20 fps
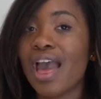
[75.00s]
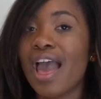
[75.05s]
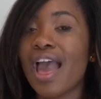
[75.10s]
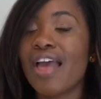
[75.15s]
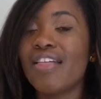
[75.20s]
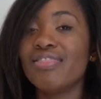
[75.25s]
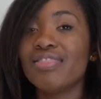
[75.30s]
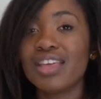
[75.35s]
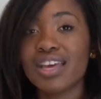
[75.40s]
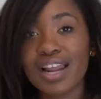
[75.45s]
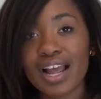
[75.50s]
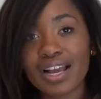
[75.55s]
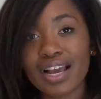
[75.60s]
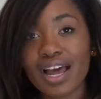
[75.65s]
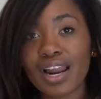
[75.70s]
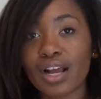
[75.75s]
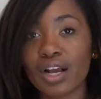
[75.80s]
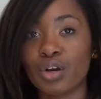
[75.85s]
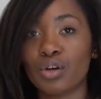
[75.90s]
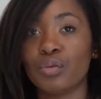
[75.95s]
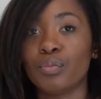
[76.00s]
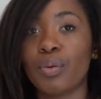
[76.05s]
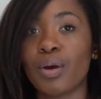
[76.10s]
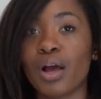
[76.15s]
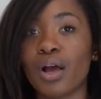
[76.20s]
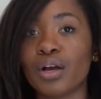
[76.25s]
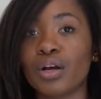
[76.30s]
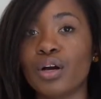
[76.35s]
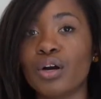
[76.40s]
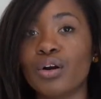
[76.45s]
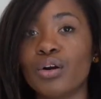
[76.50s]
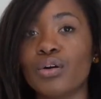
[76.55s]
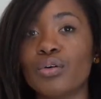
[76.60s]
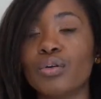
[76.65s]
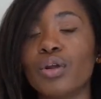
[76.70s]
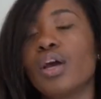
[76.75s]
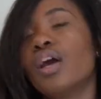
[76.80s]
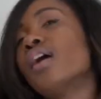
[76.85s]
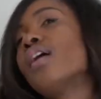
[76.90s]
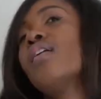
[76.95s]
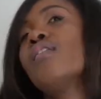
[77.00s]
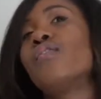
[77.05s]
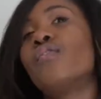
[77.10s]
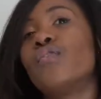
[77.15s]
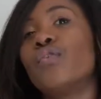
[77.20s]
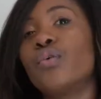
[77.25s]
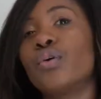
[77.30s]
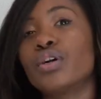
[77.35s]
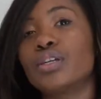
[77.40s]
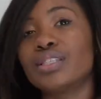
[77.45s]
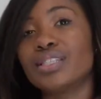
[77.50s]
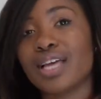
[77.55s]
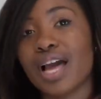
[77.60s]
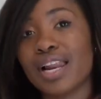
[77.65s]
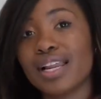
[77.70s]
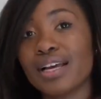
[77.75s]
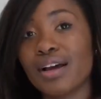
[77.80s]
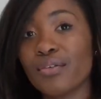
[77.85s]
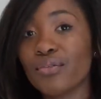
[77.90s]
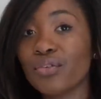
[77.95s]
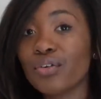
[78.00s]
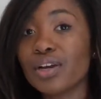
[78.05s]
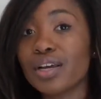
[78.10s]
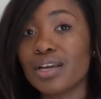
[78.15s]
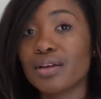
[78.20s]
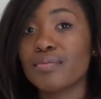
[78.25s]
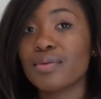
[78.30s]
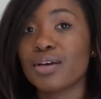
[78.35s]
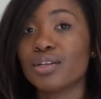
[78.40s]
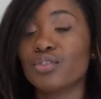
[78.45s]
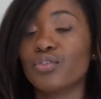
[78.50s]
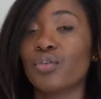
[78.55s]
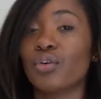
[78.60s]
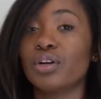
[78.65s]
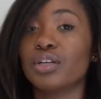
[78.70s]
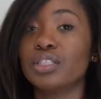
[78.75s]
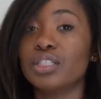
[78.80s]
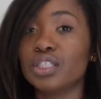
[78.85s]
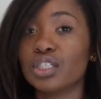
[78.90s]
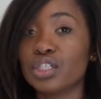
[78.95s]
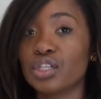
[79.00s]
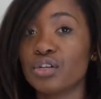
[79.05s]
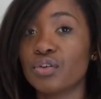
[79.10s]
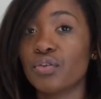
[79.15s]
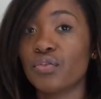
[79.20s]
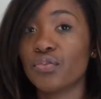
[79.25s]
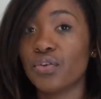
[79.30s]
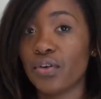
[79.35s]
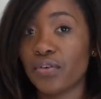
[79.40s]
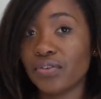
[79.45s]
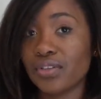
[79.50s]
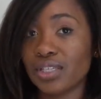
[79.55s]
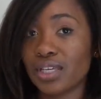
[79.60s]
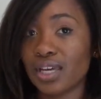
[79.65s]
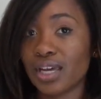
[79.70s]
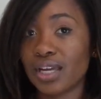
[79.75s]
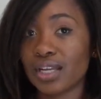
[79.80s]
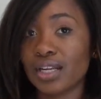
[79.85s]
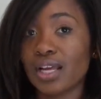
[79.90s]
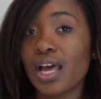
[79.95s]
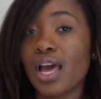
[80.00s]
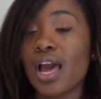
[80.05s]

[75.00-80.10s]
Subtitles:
And then I got a coupon code for signing up for emails for an additional 15.